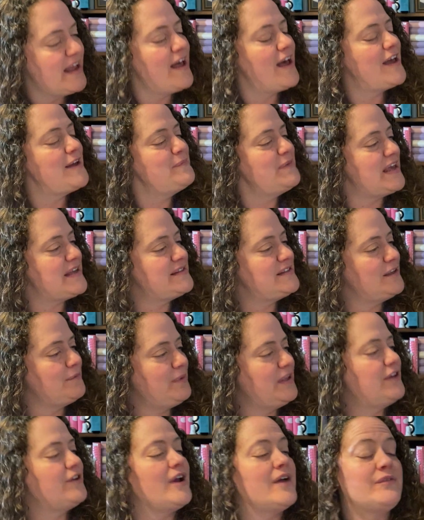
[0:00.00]
I'm guessing,
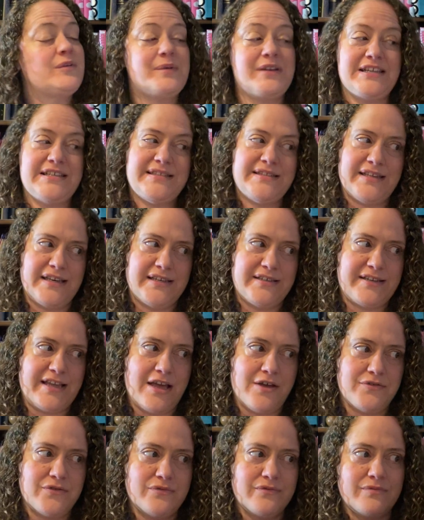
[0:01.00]
Peter, everybody's sitting
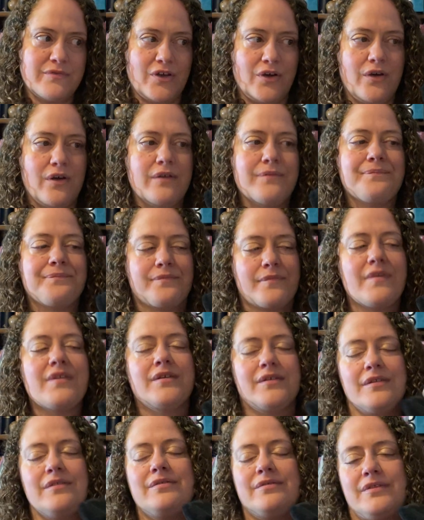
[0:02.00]
down.
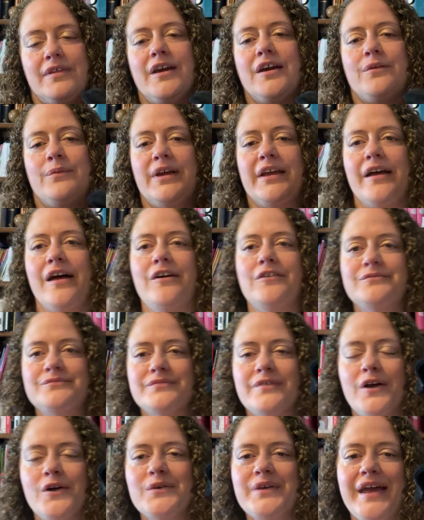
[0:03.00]
There we go.
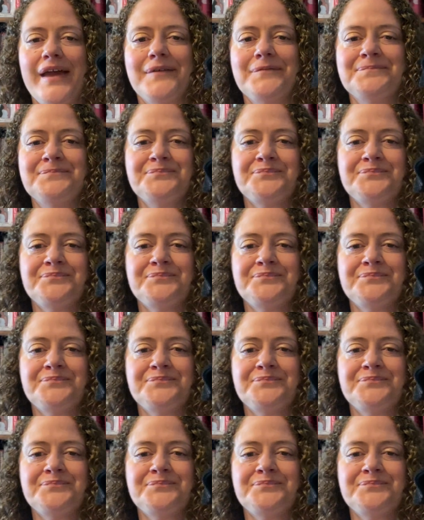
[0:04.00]
Okay.